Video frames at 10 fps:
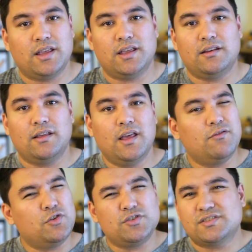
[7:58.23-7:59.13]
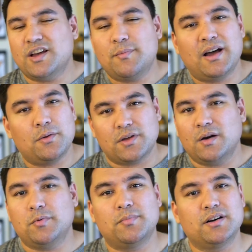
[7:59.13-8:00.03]
And if you just help out with a
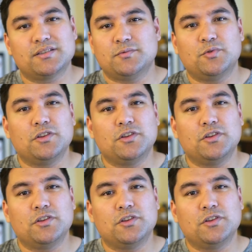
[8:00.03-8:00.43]
couple bucks, I'd